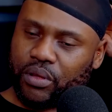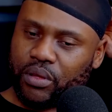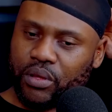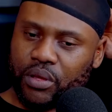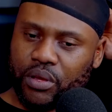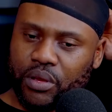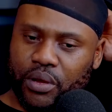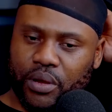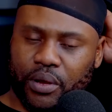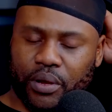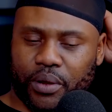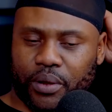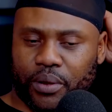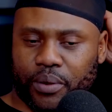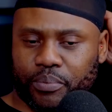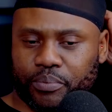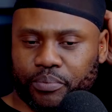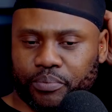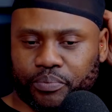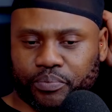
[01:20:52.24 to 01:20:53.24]

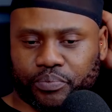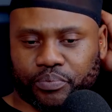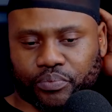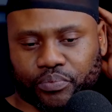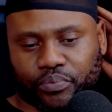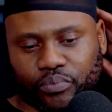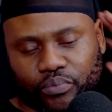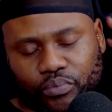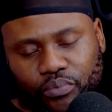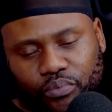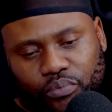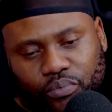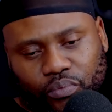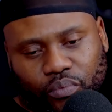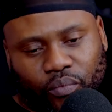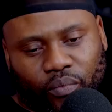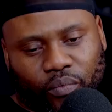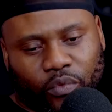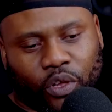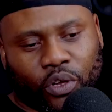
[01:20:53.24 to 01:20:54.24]

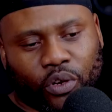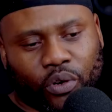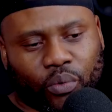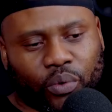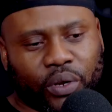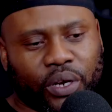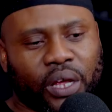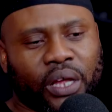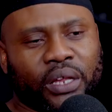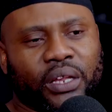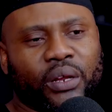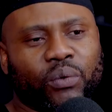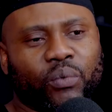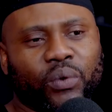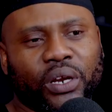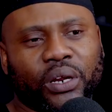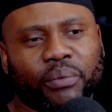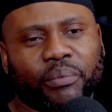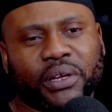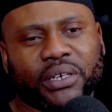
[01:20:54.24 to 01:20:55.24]
You know, when
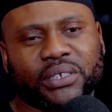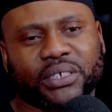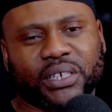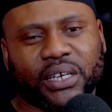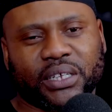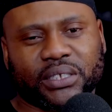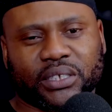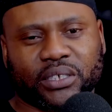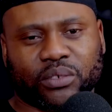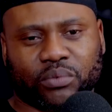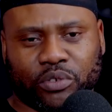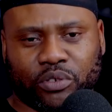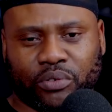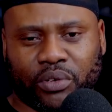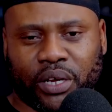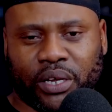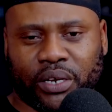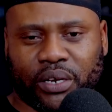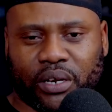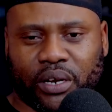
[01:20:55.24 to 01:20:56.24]
it makes sense is when you
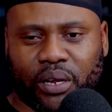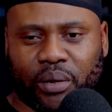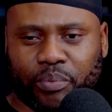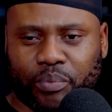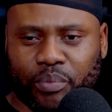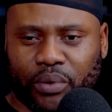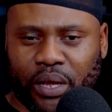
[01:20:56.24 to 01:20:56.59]
ended up.